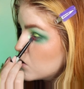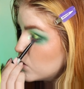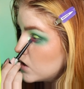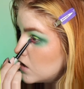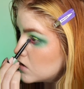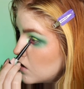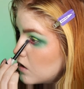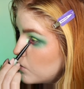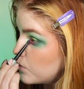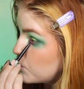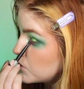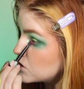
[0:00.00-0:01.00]
This one is a little
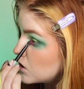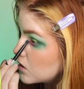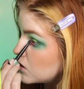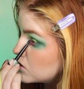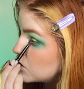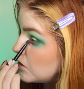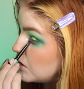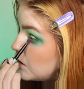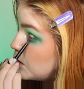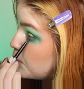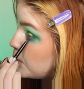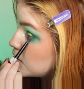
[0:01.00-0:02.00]
bit more chunky, so I
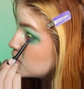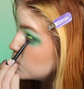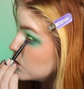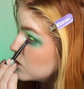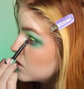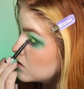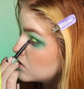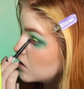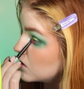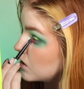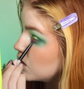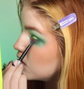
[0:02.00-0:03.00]
am
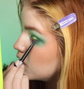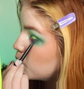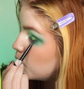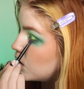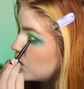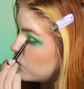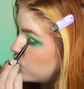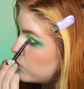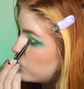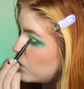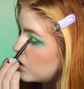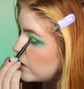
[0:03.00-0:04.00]
experiencing a little bit of
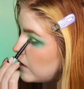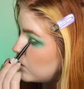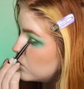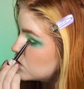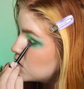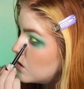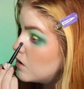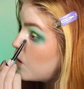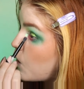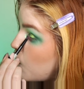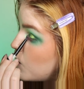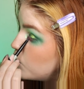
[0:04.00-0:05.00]
fallout,
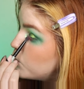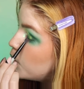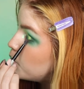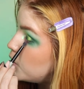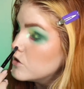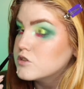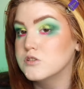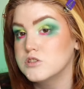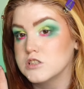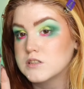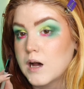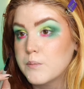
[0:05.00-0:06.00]
but I'm also
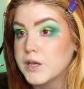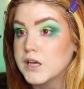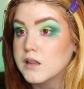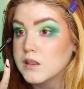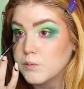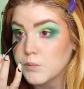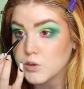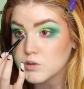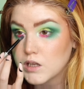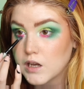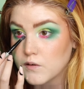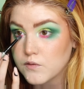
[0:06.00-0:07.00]
just not being the
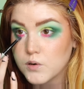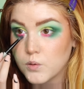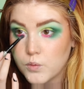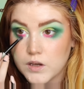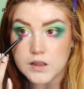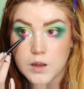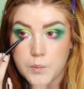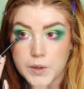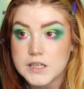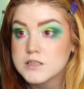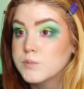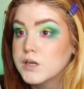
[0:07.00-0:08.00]
most careful with
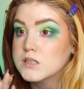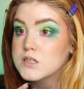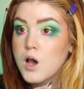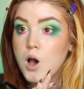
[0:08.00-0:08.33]
placement.